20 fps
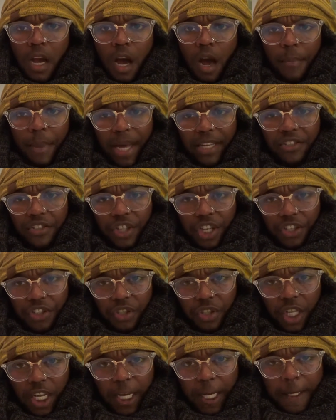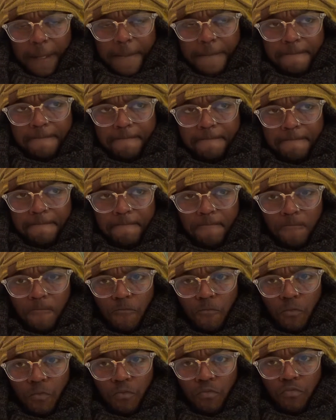Imagination Land
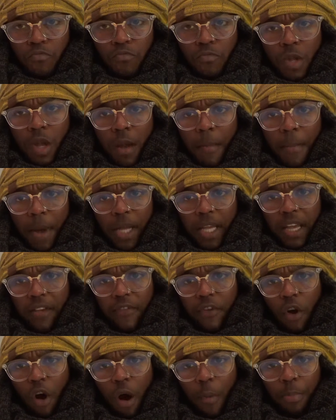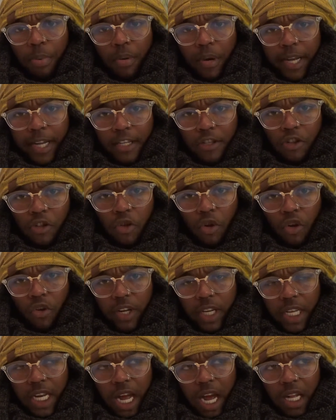but giving all praise,
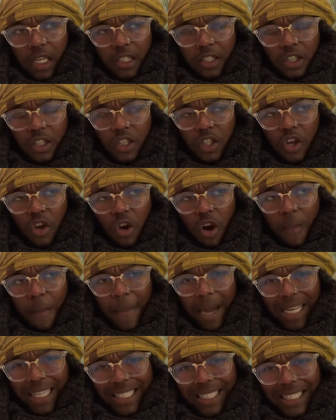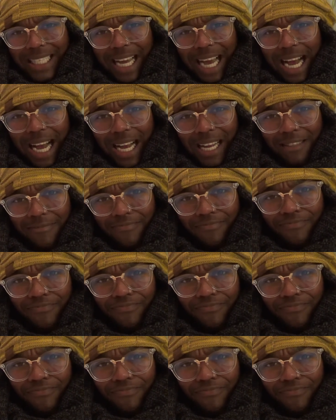glory, and honor to the Almighty God